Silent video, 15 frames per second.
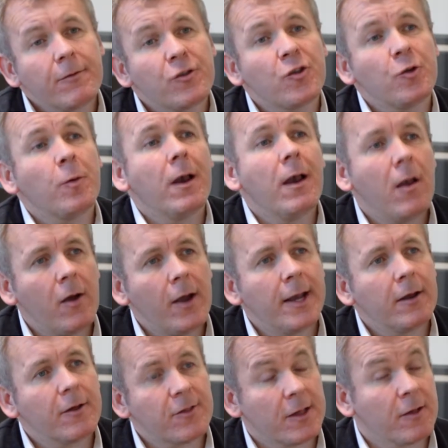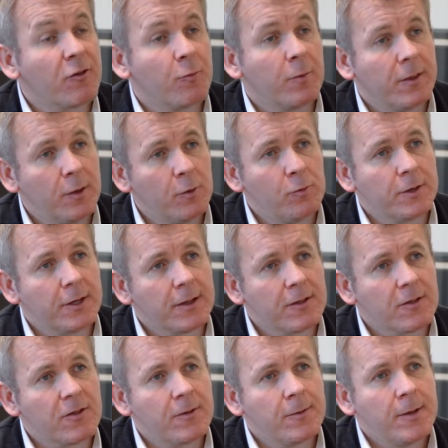to align ourselves with the
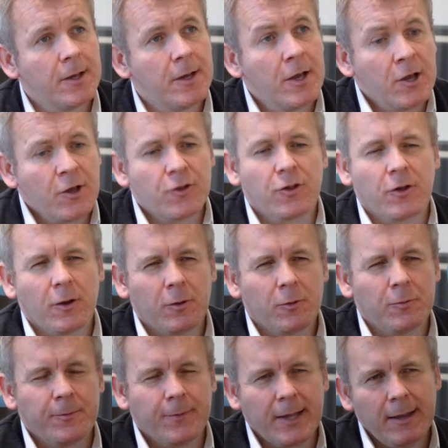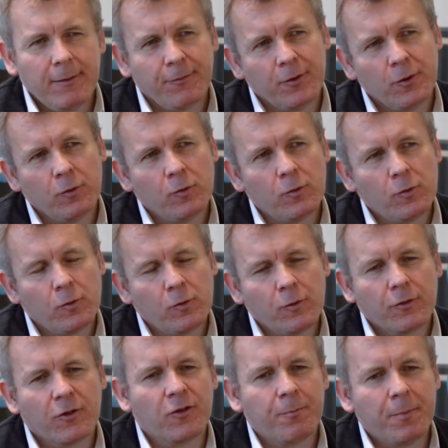audience. So if
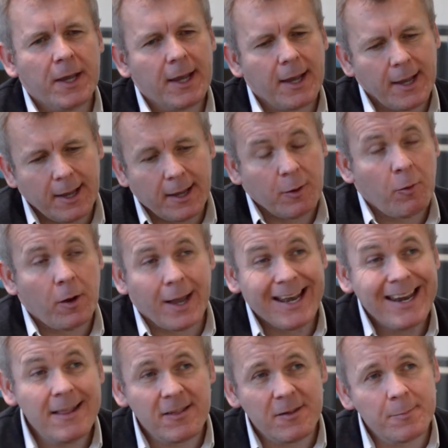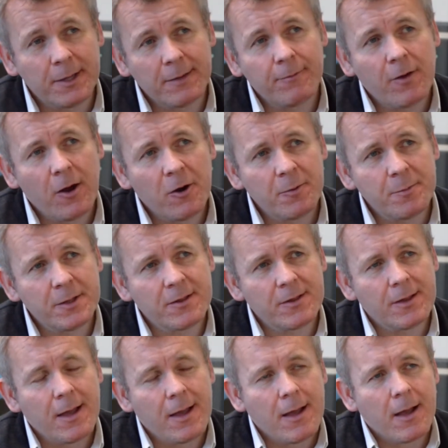you're speaking in quite an intimate
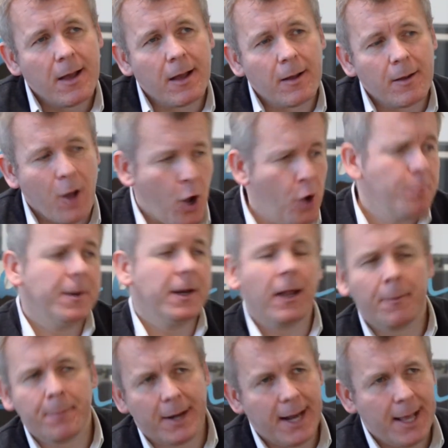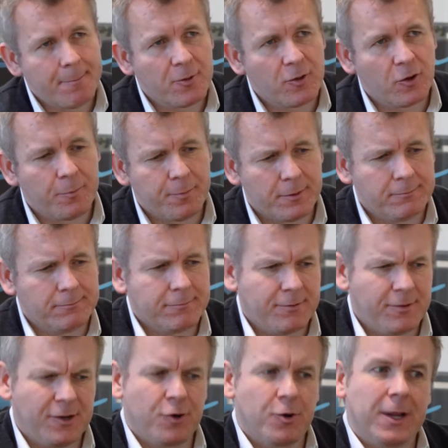environment, opening up a laptop and
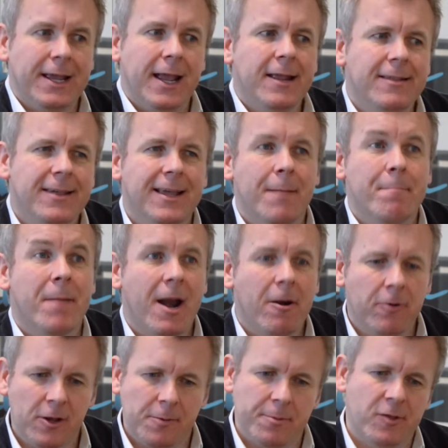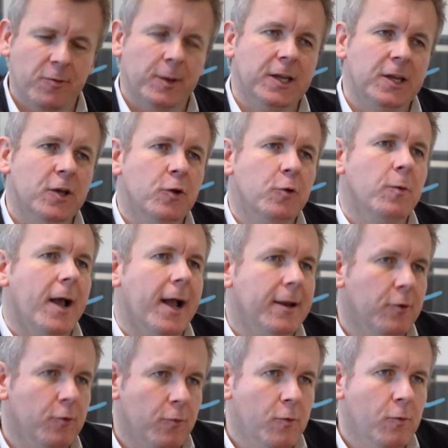creating a barrier between you
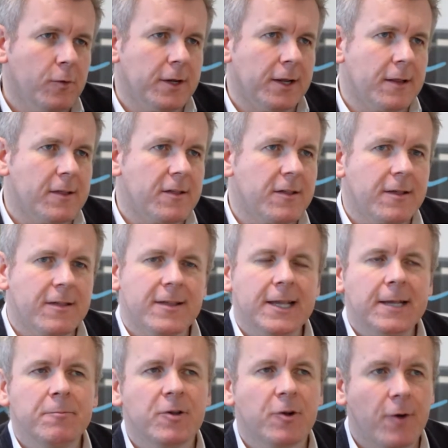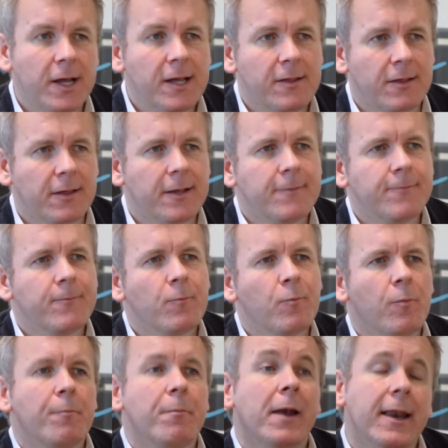and your audience seems crazy.
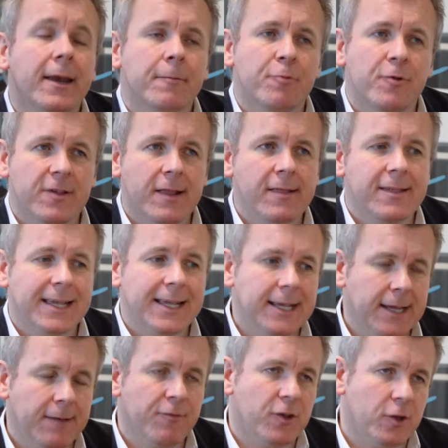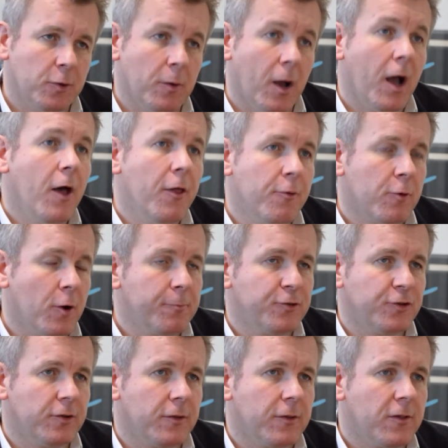Blended presenting gives you other
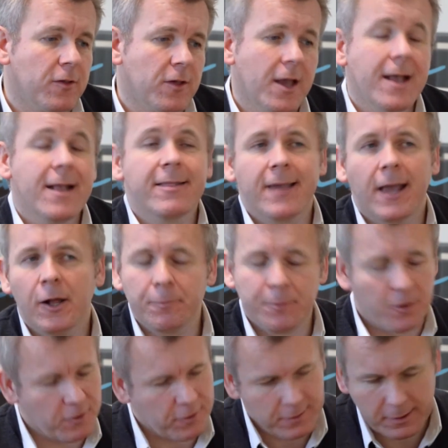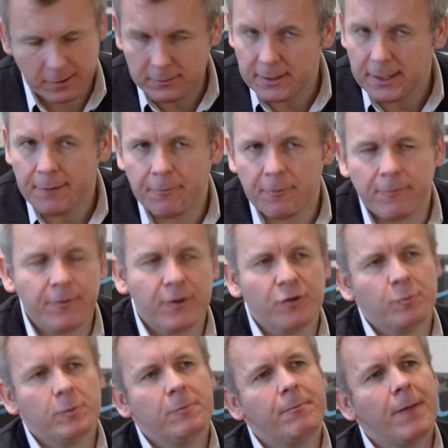options to help you still deliver a visual